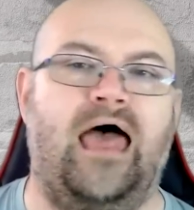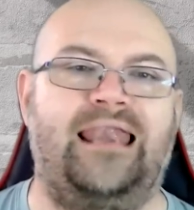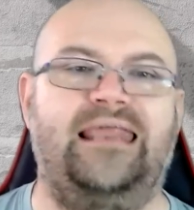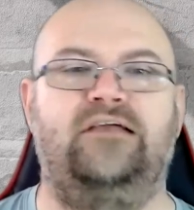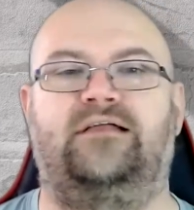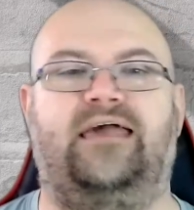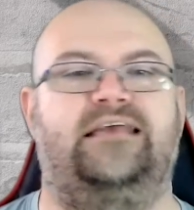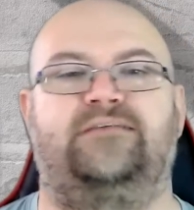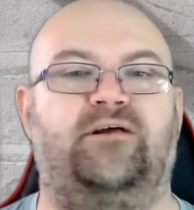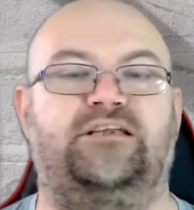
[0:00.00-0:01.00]
A legal
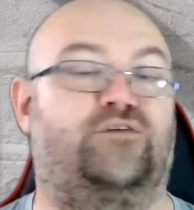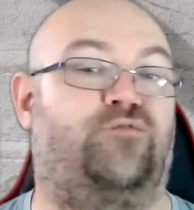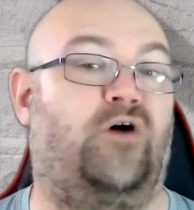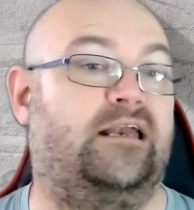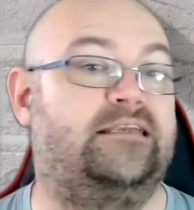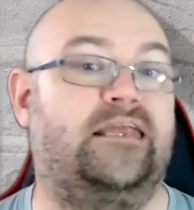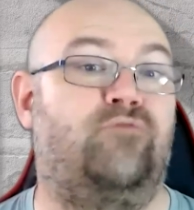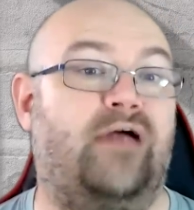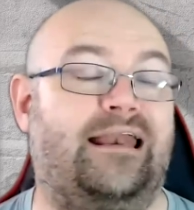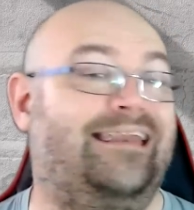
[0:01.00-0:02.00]
case might just finally
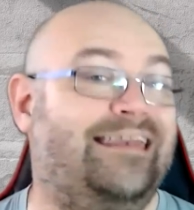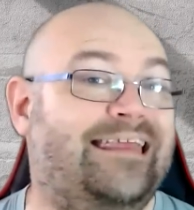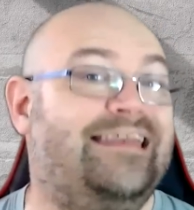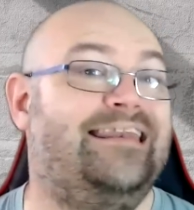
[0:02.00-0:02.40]
derail it, and it